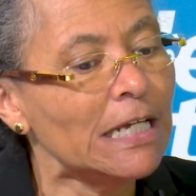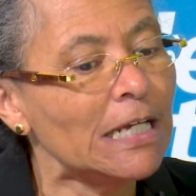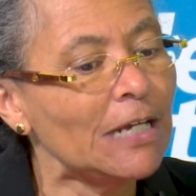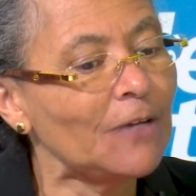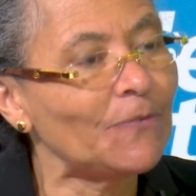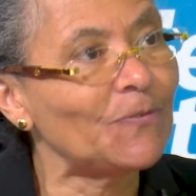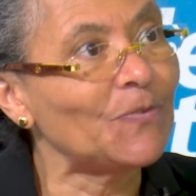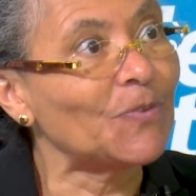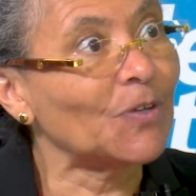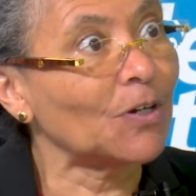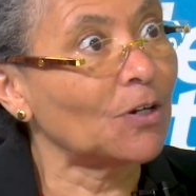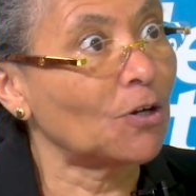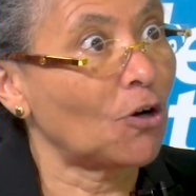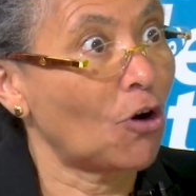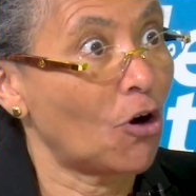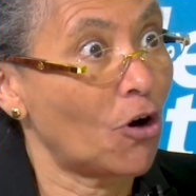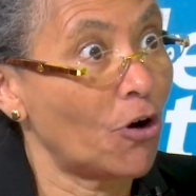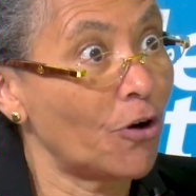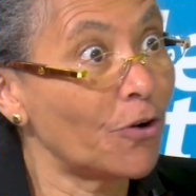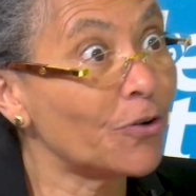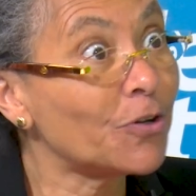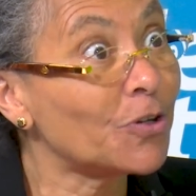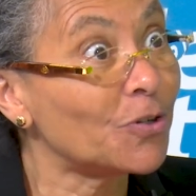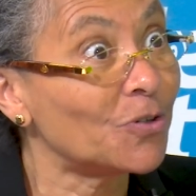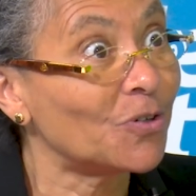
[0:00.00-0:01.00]
if the
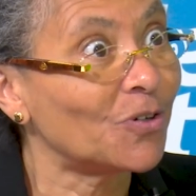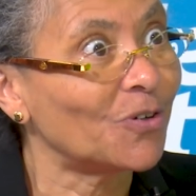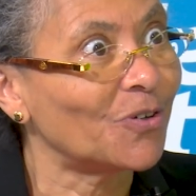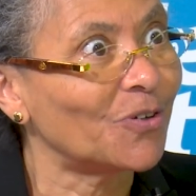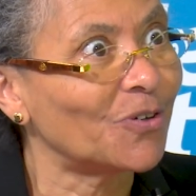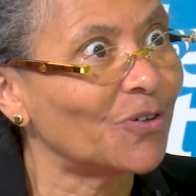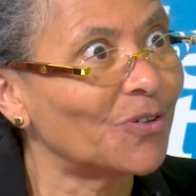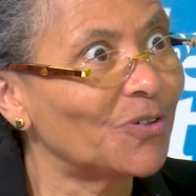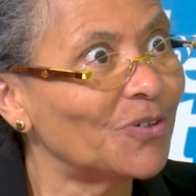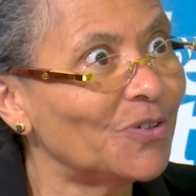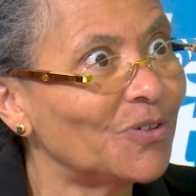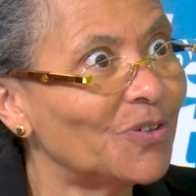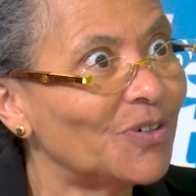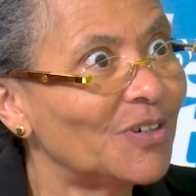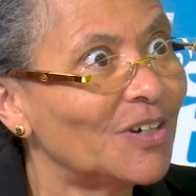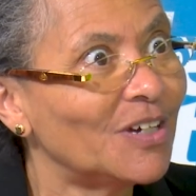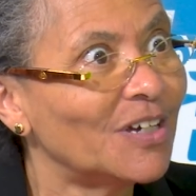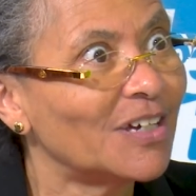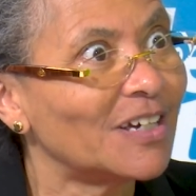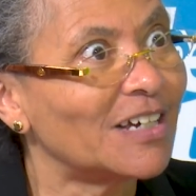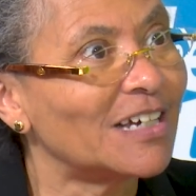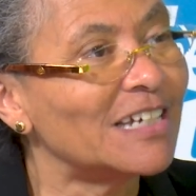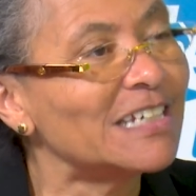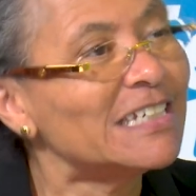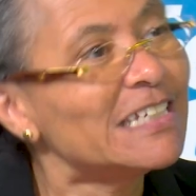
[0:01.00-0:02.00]
gardener
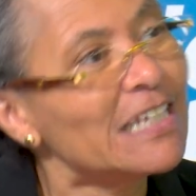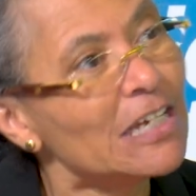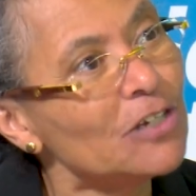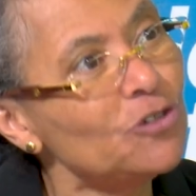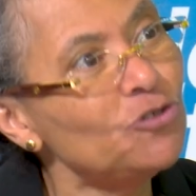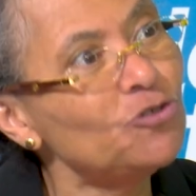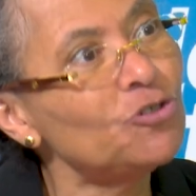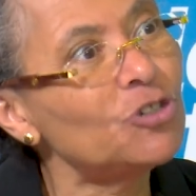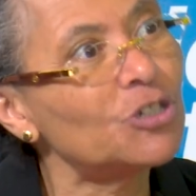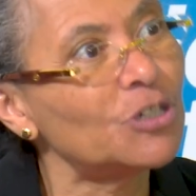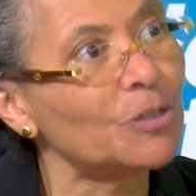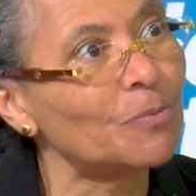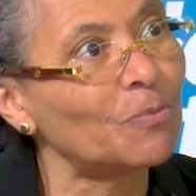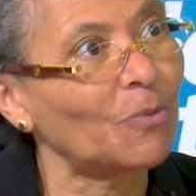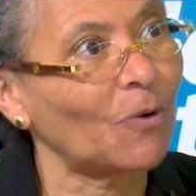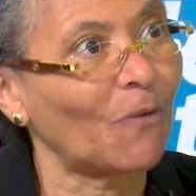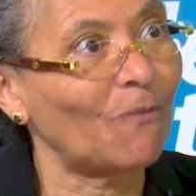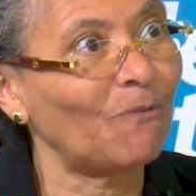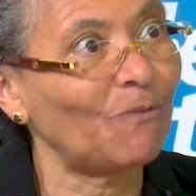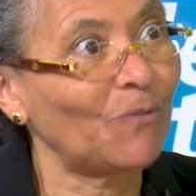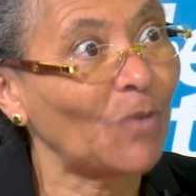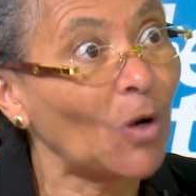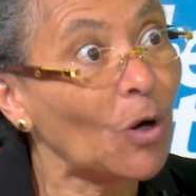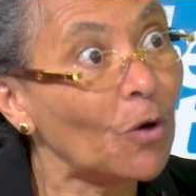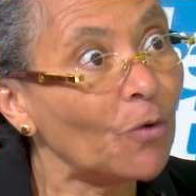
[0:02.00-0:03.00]
continues to
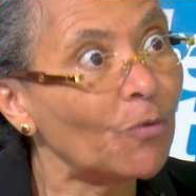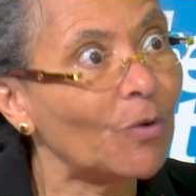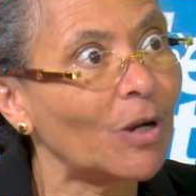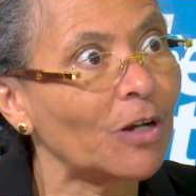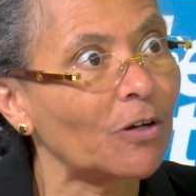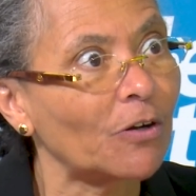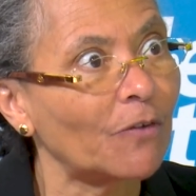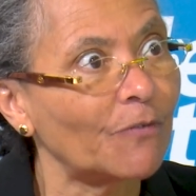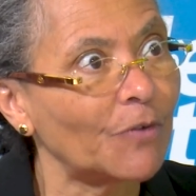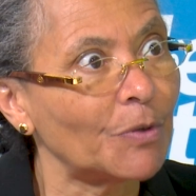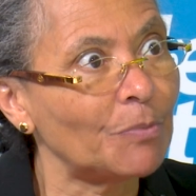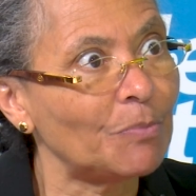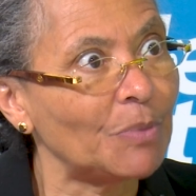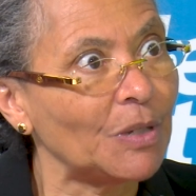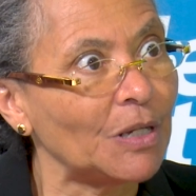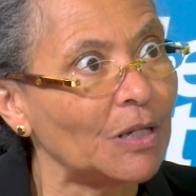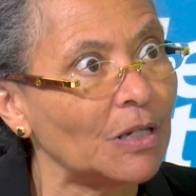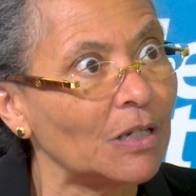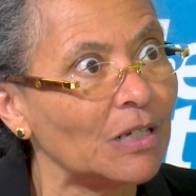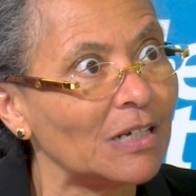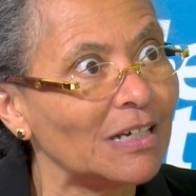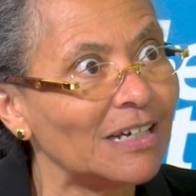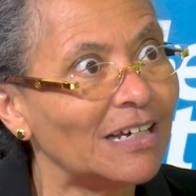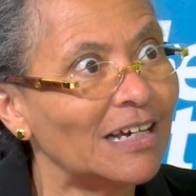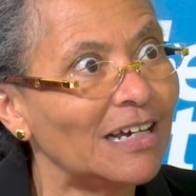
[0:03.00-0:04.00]
prefer red over
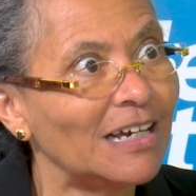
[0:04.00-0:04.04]
pink,